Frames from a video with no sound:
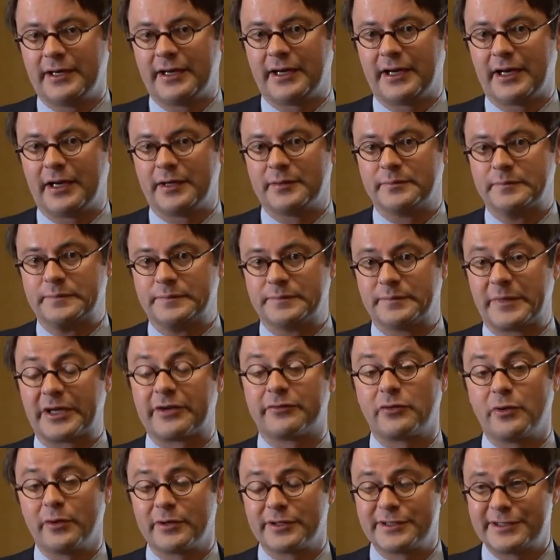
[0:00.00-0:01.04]
Um, but
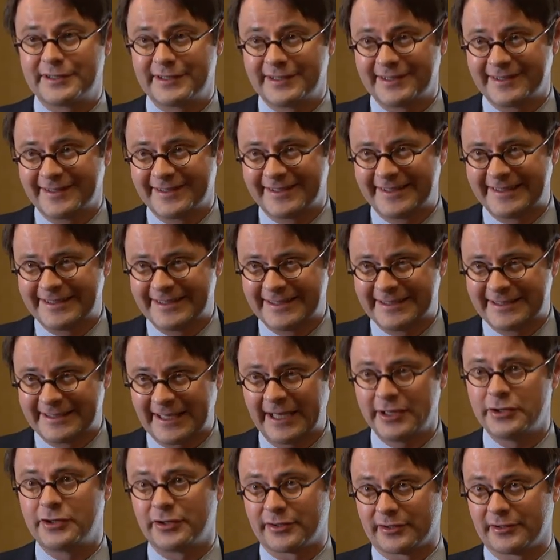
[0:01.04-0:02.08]
of course, the
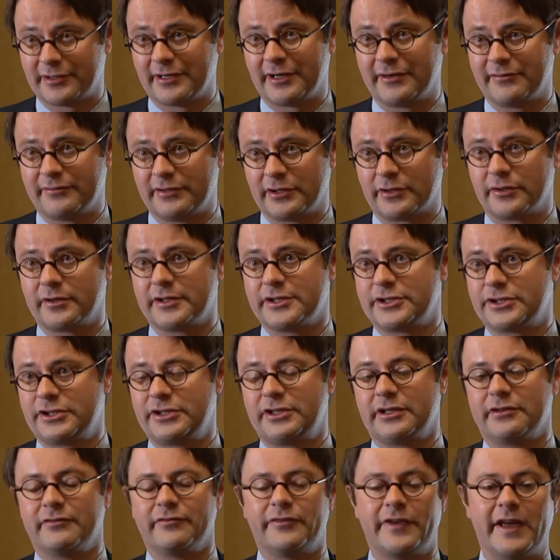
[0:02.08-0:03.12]
center of the
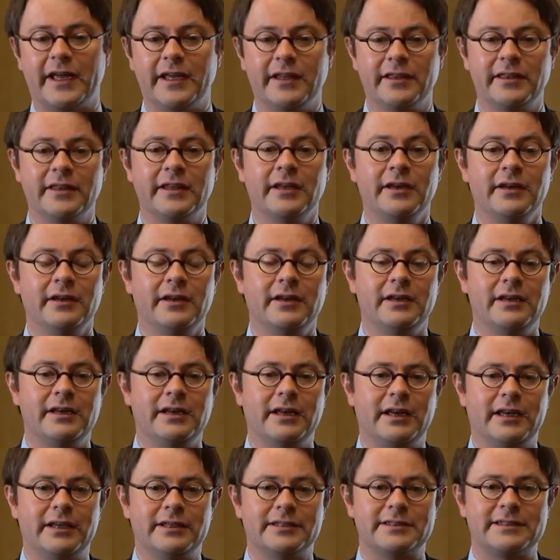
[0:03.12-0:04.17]
Christian faith
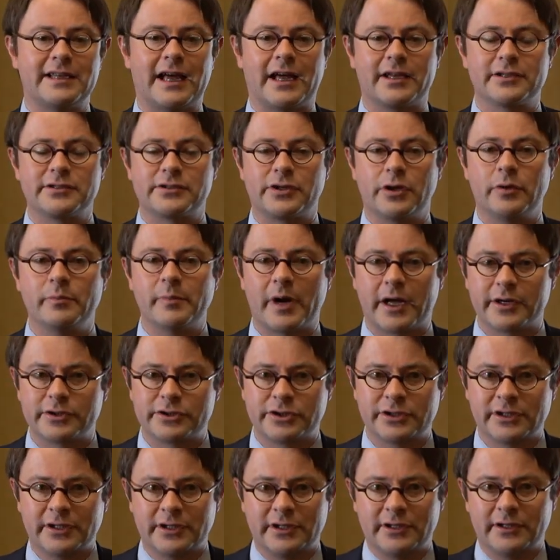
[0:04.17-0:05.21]
is not so
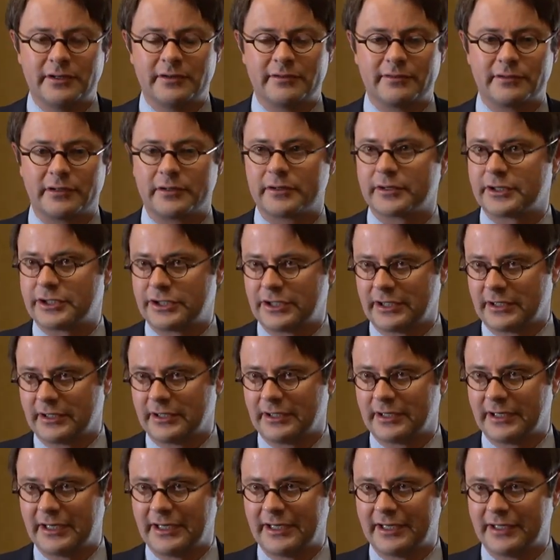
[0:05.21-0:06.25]
much
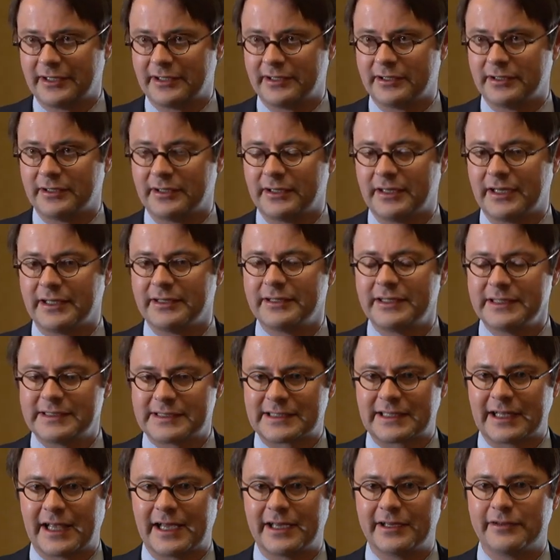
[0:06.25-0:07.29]
flourishing in, in
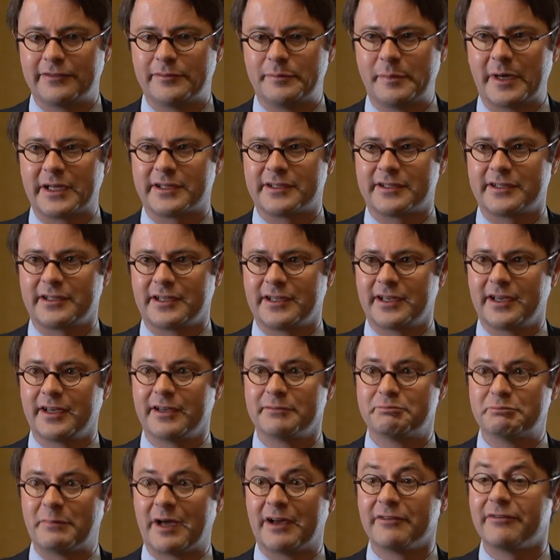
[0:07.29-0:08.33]
this life, but
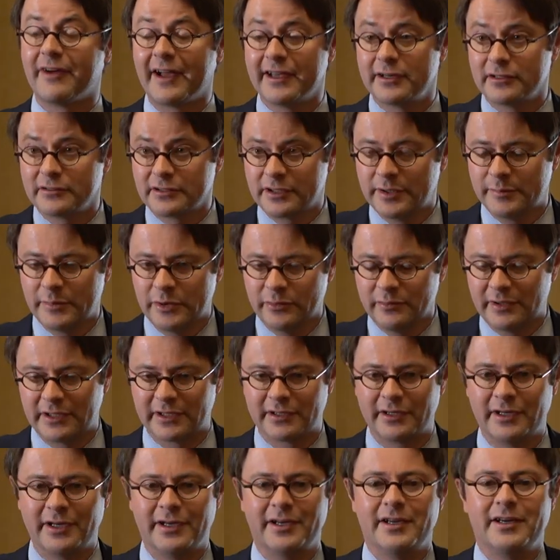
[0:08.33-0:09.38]
uh, a final
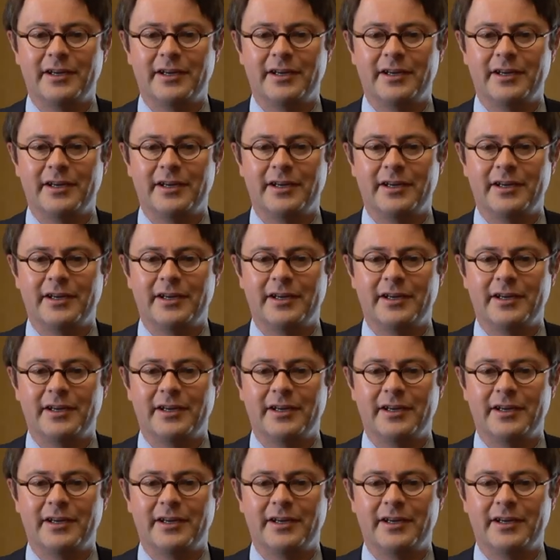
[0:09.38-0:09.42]
communion